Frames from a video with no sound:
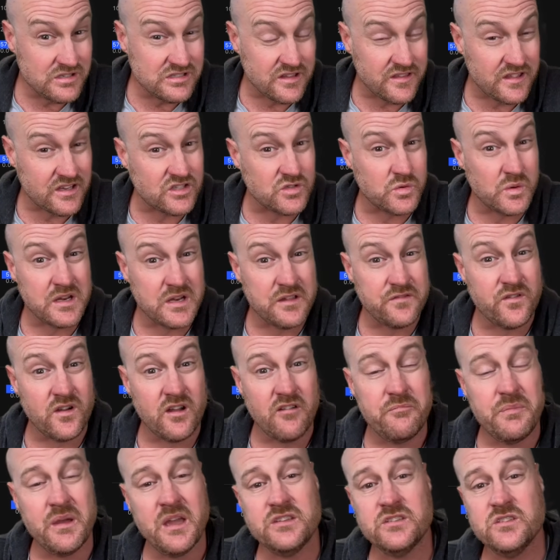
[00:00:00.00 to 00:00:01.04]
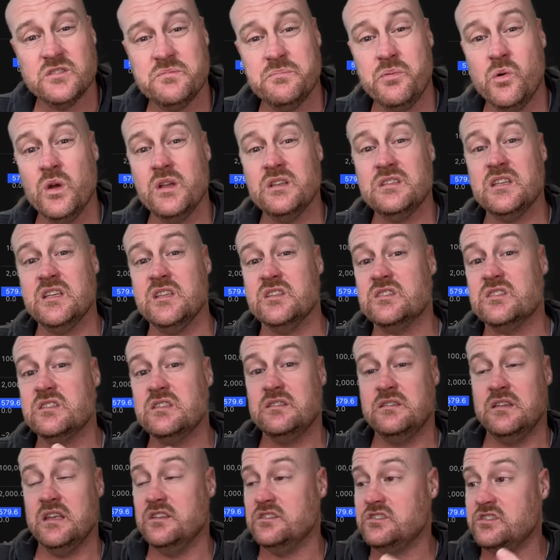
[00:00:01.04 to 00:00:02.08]
I think 25 basis points
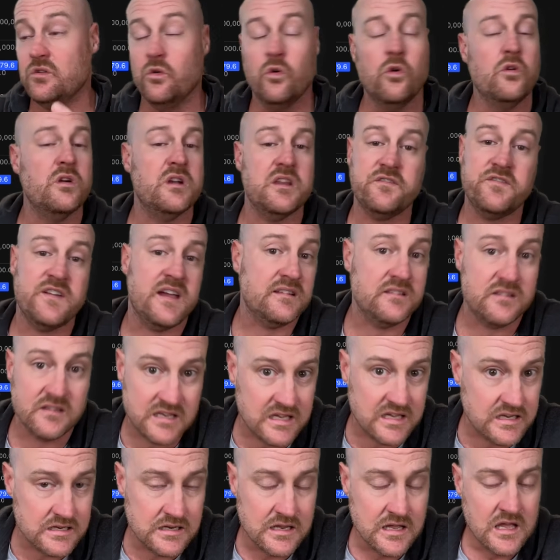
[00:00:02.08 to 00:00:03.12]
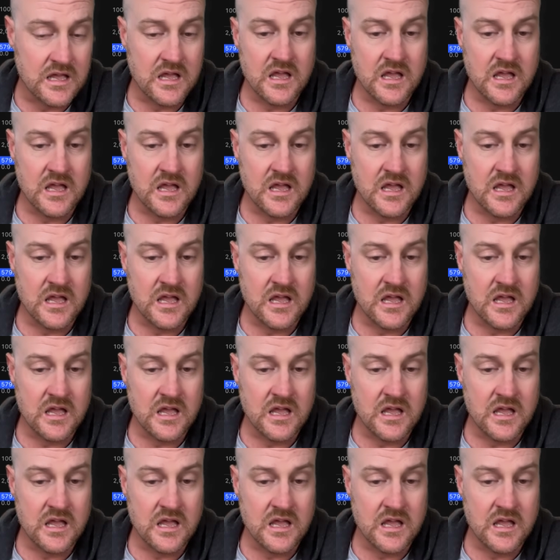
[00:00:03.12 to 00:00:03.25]
is already factored in.